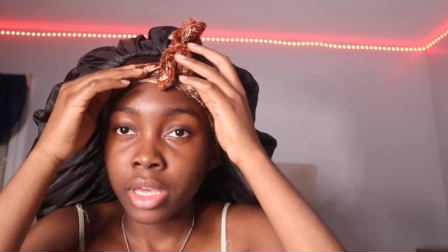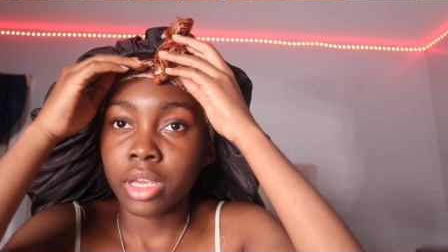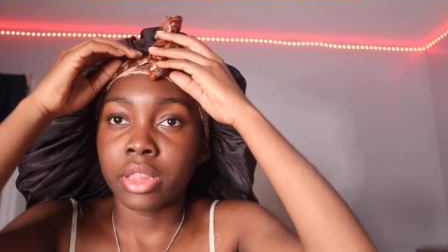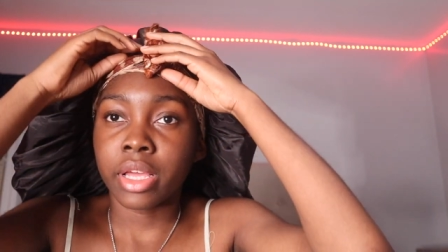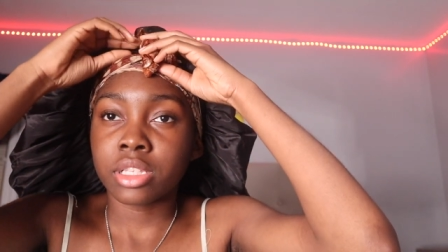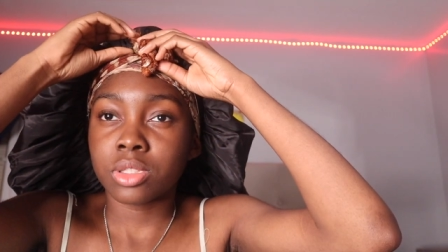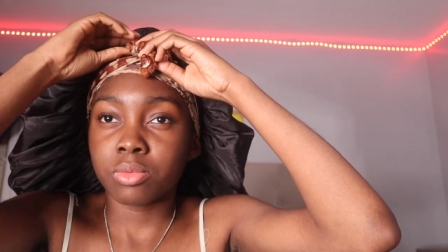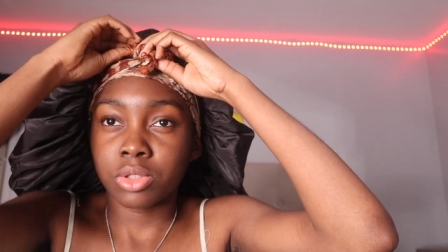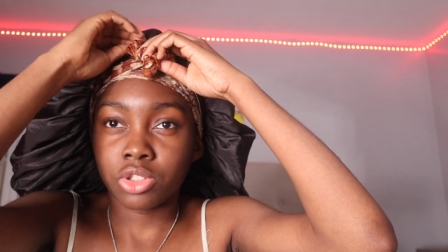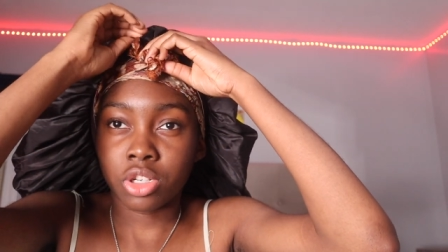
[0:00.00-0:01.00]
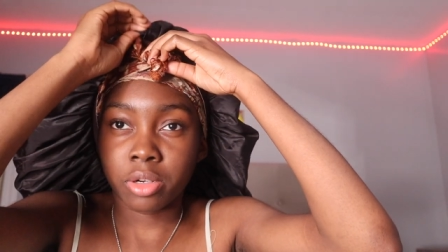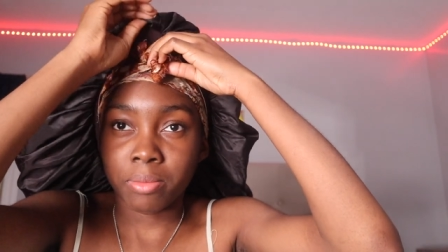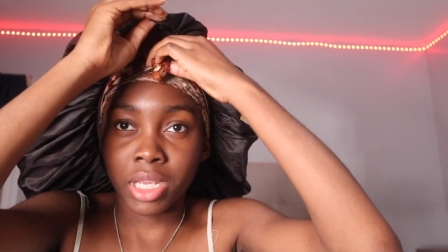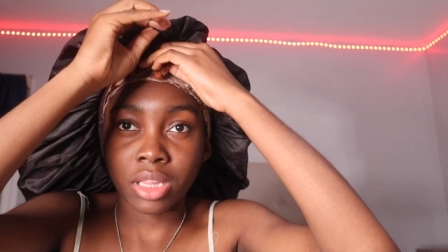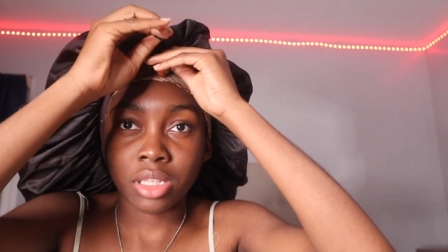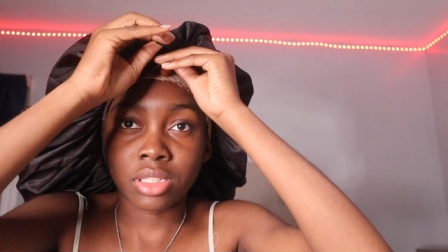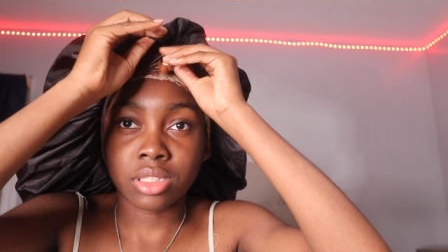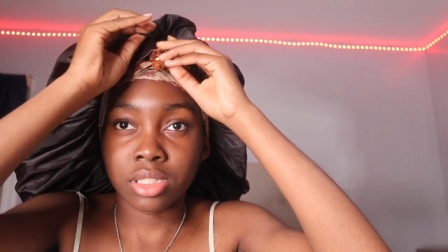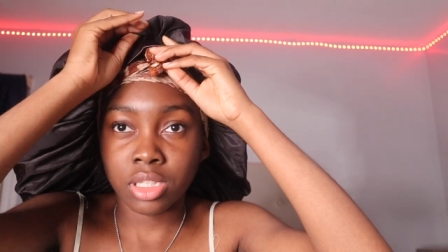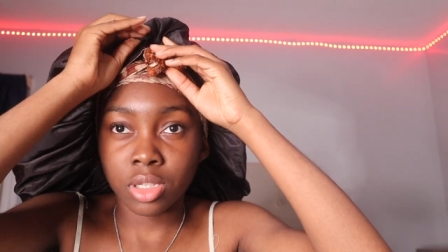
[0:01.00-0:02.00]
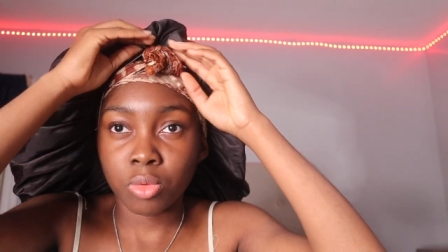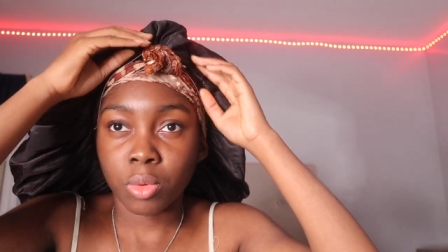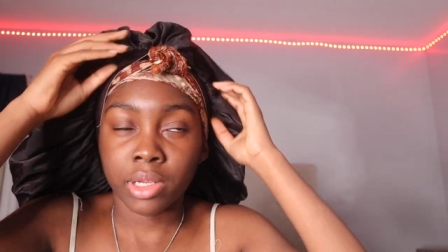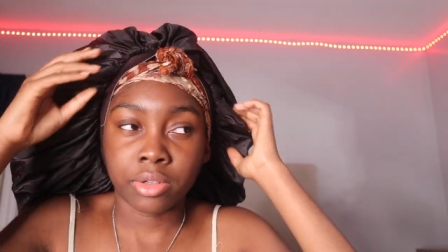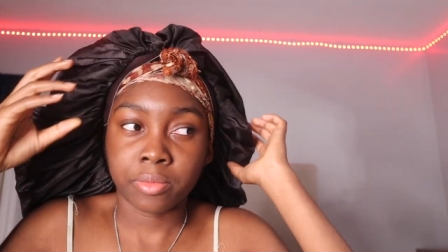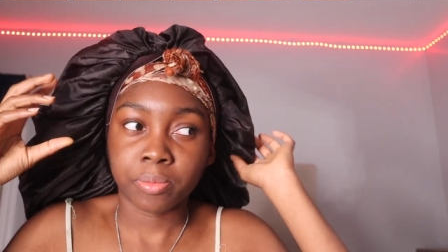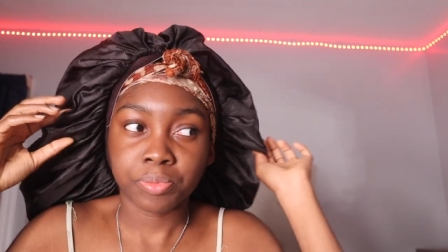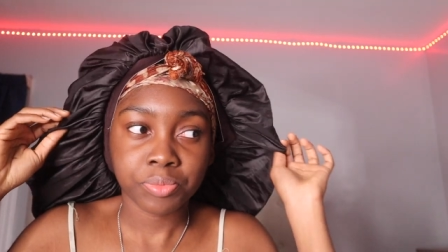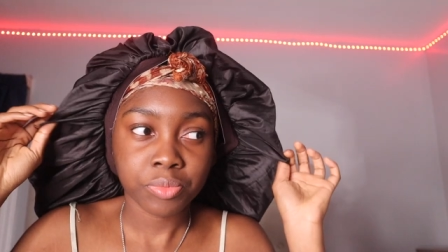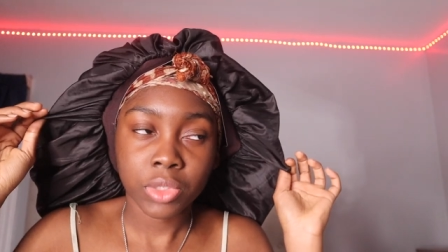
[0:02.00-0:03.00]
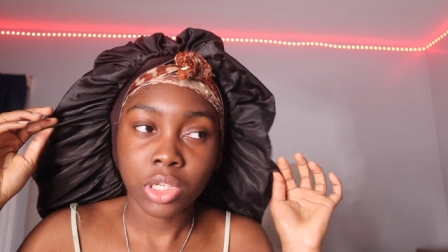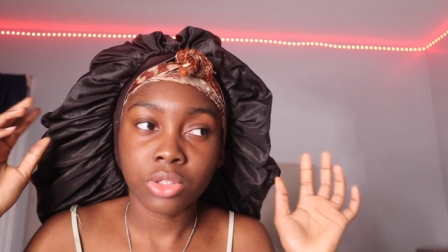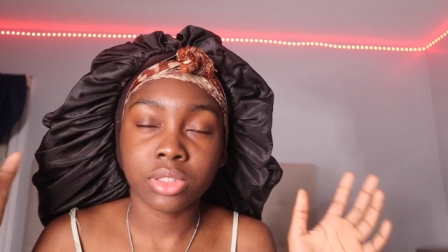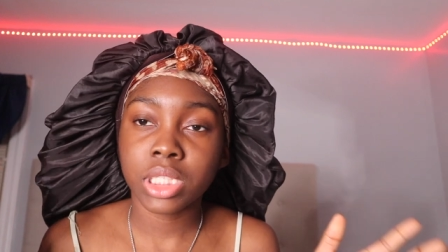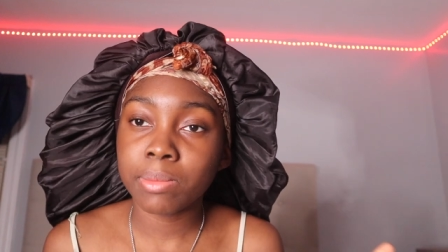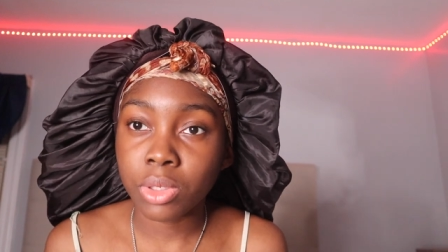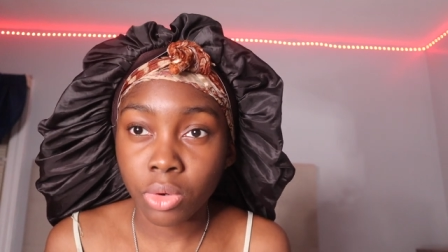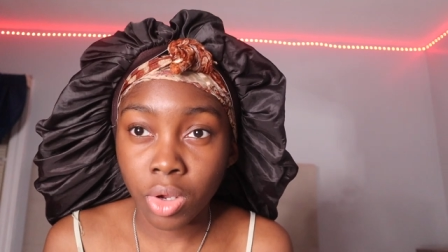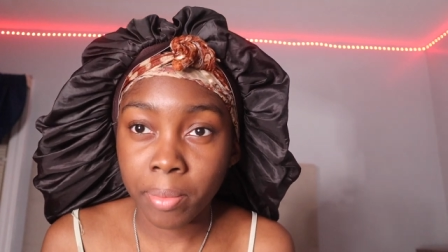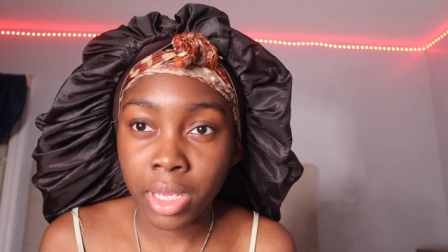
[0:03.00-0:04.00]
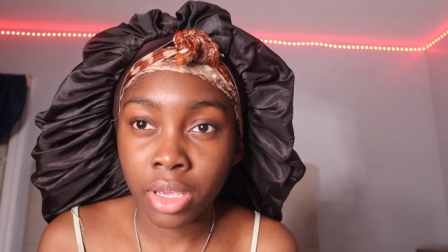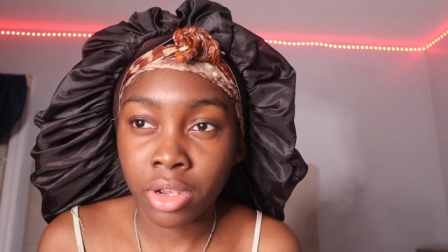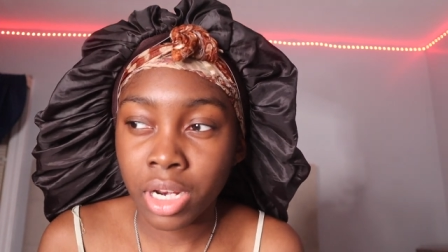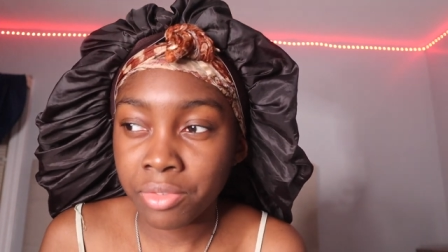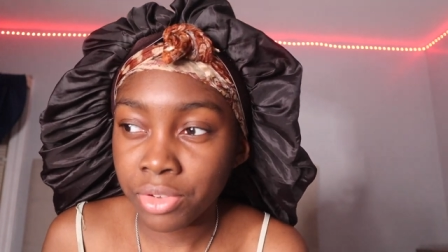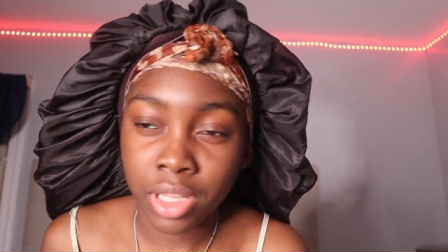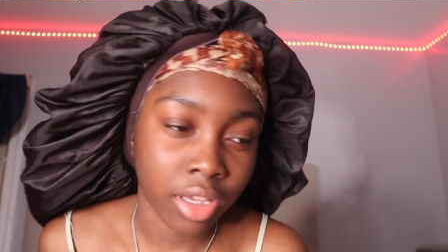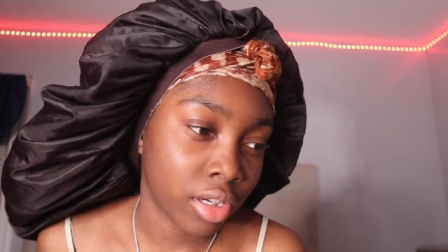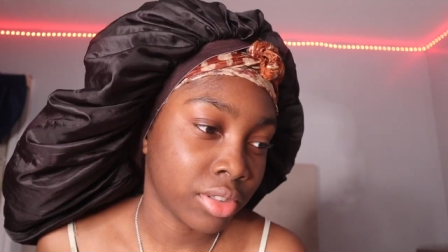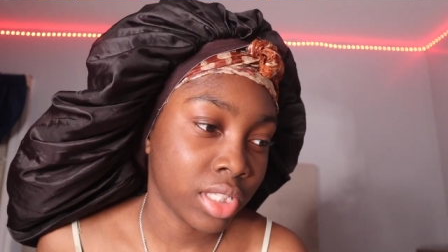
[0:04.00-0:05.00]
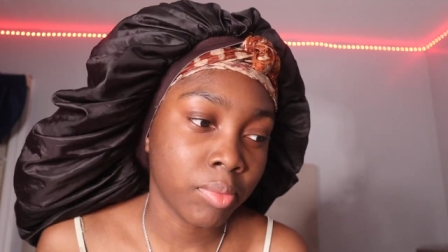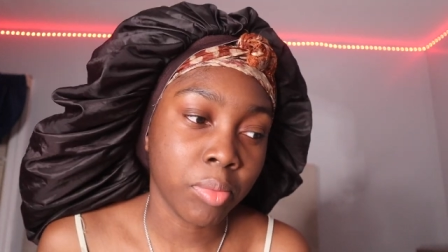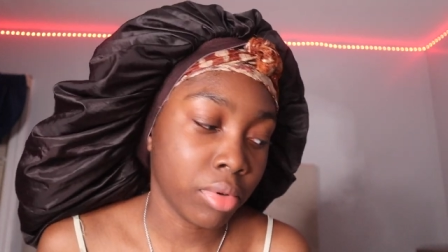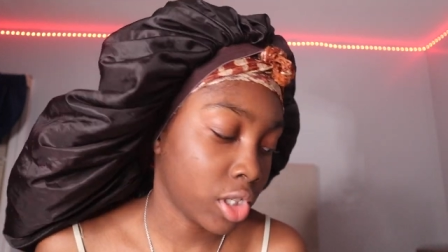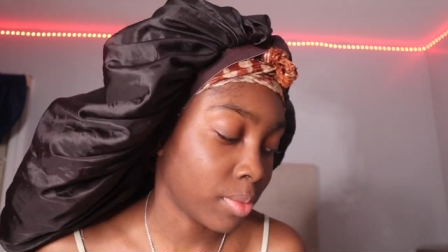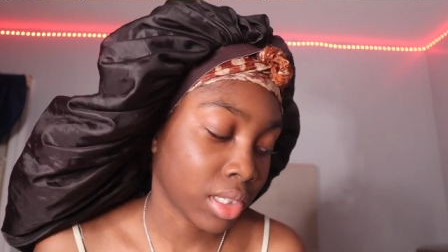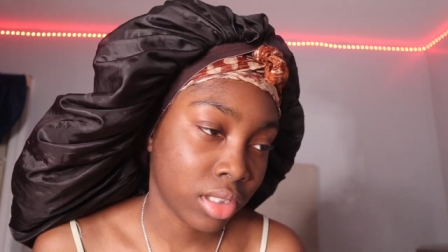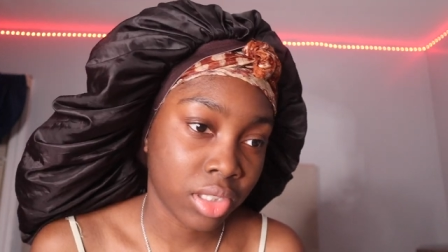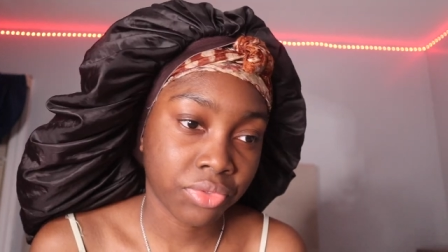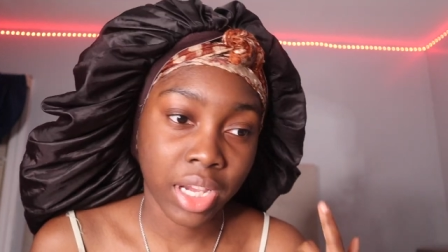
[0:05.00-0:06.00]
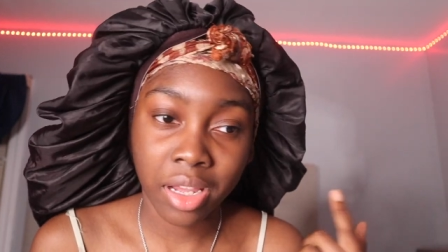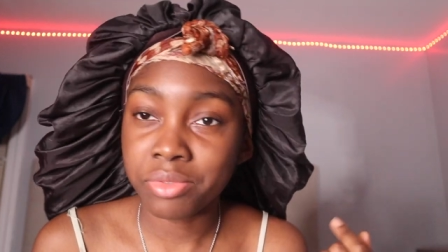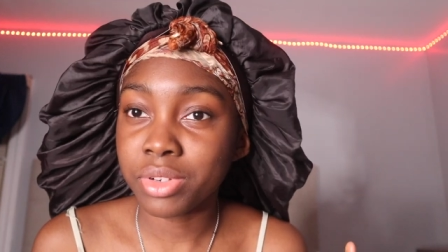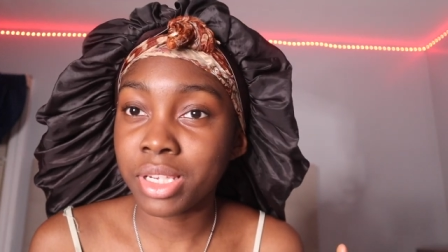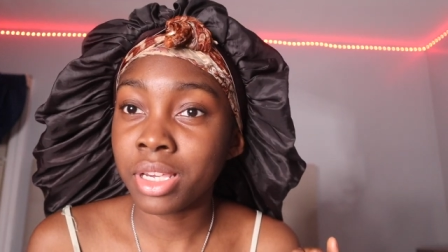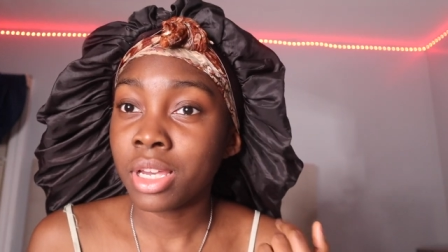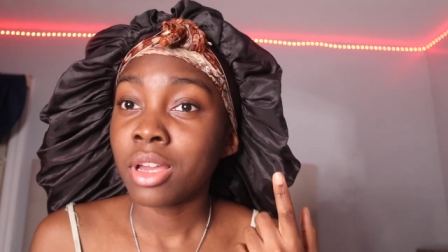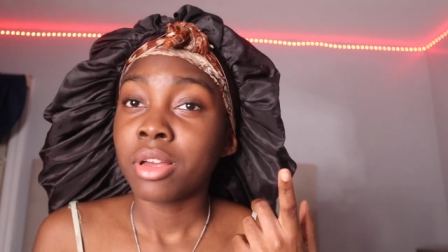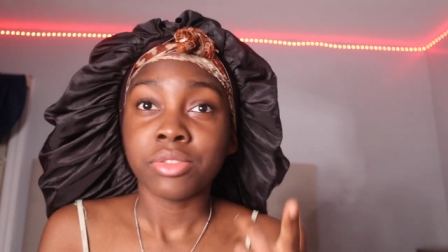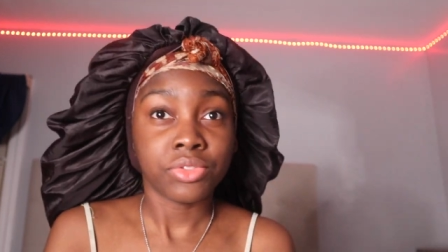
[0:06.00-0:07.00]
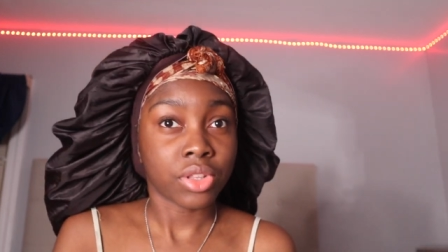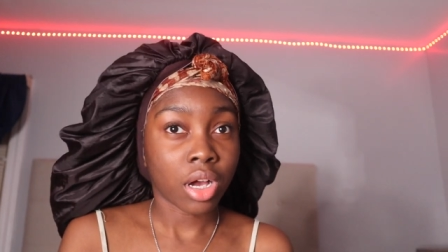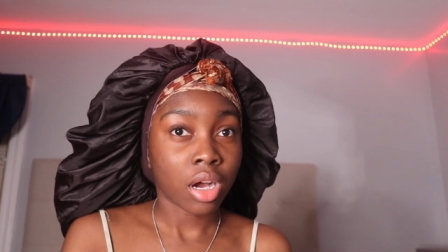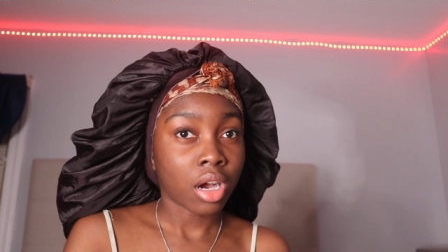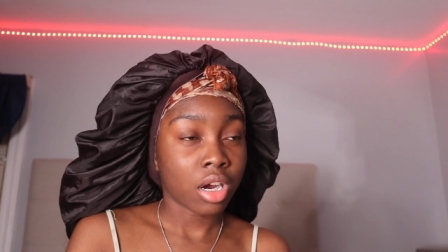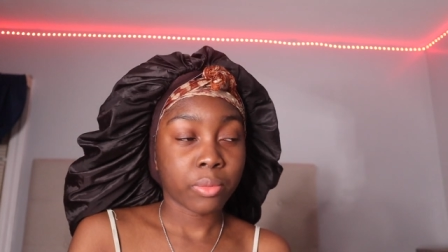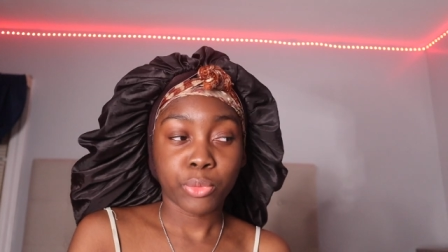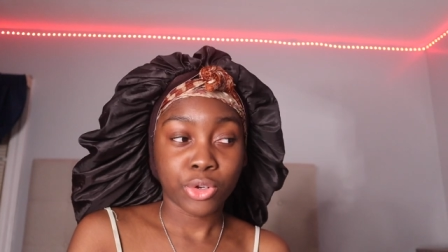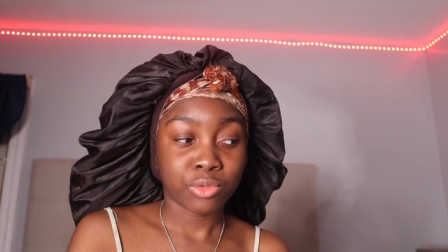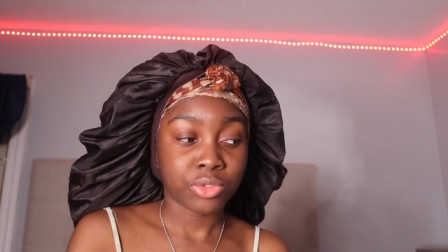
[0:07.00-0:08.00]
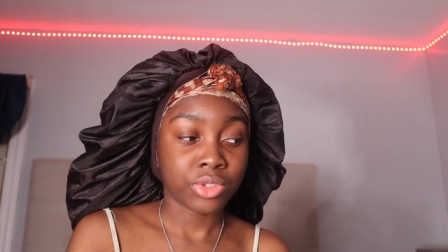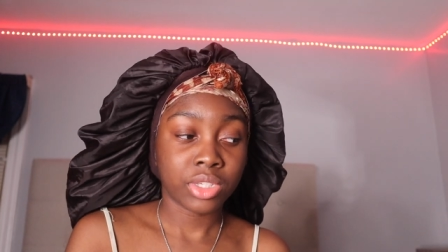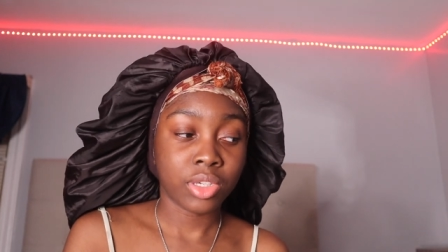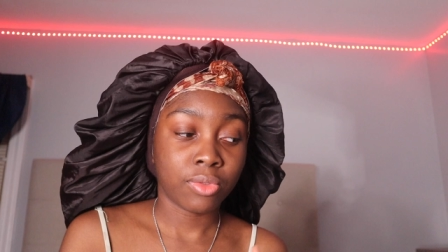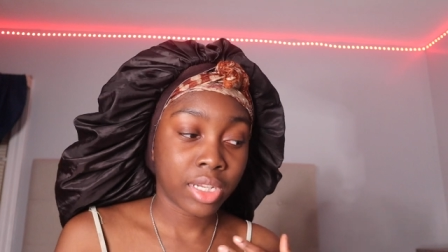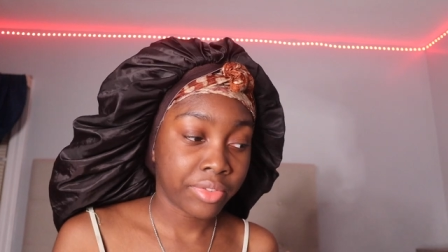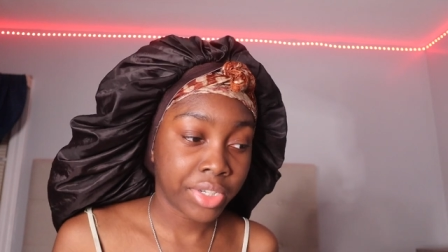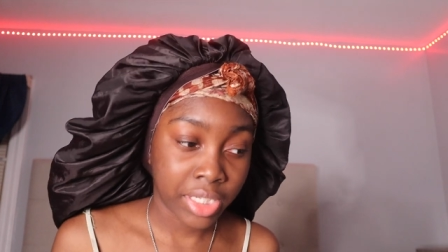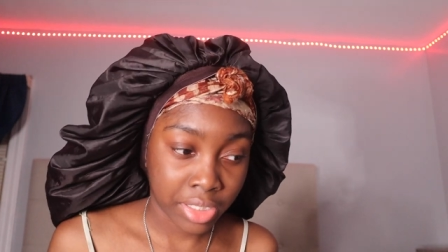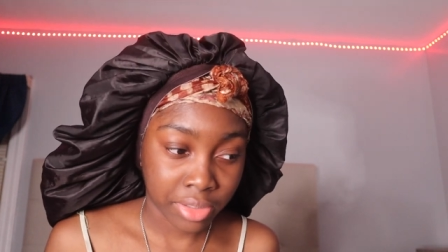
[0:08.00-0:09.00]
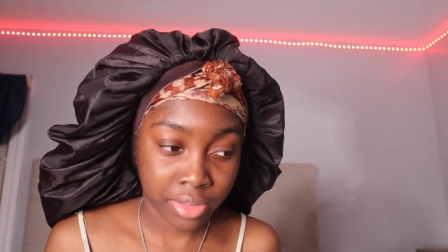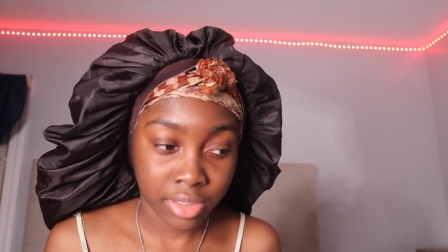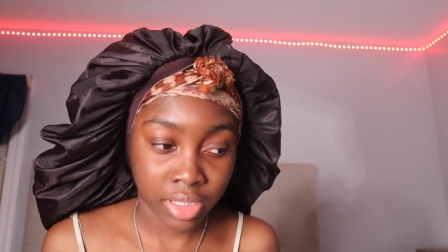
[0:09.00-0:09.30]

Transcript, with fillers: And that's what y'all mainly seen. Well, you see me oil my hair, and I feel like y'all see me brush my teeth every vlog, morning routine, whatever it is.